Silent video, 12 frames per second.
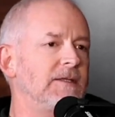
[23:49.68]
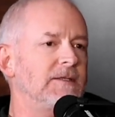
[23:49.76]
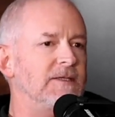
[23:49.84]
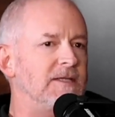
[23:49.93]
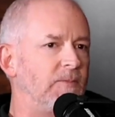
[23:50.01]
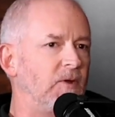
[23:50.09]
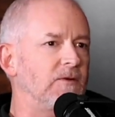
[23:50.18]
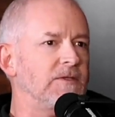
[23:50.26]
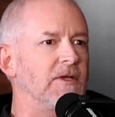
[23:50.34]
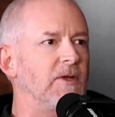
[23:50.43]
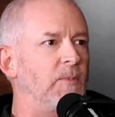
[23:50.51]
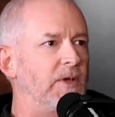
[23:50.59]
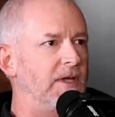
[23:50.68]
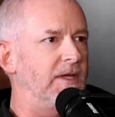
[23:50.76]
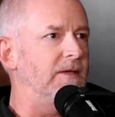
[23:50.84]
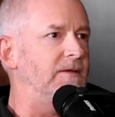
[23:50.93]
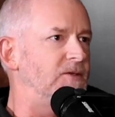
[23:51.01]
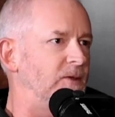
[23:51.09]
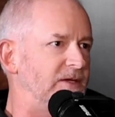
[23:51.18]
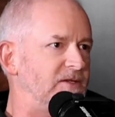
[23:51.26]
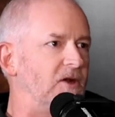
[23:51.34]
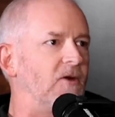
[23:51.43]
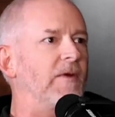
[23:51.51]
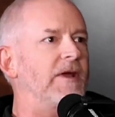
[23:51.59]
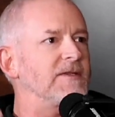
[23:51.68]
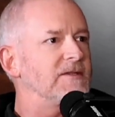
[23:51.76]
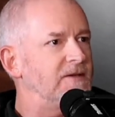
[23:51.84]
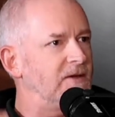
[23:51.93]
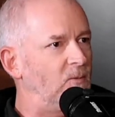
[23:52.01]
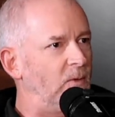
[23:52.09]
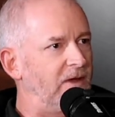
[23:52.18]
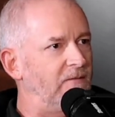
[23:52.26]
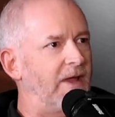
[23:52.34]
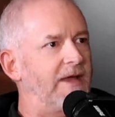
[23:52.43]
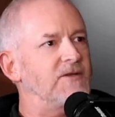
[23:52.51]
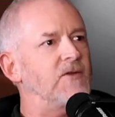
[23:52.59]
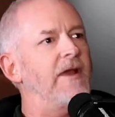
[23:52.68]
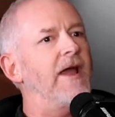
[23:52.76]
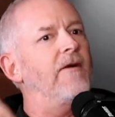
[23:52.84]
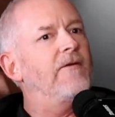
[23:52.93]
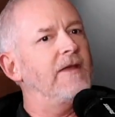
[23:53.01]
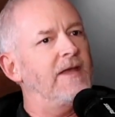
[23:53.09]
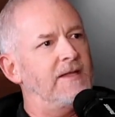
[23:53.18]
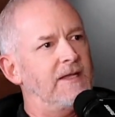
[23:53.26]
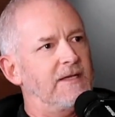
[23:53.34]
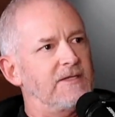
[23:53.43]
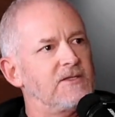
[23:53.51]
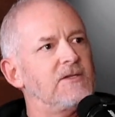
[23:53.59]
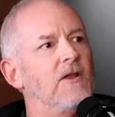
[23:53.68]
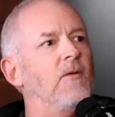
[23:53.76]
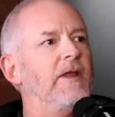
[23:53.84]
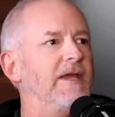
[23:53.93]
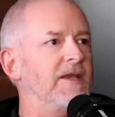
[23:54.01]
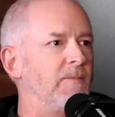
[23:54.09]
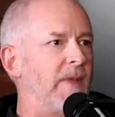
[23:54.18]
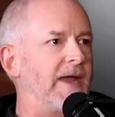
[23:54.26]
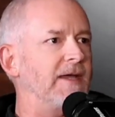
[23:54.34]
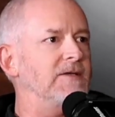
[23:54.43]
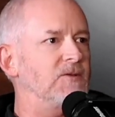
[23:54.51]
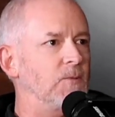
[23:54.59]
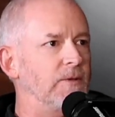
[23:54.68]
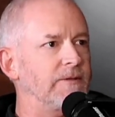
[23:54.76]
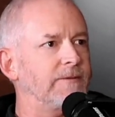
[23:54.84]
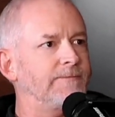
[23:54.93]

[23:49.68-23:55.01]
the typical is going to be 2-day stall rest, a week of light turnout, and then let's slowly get them back into work.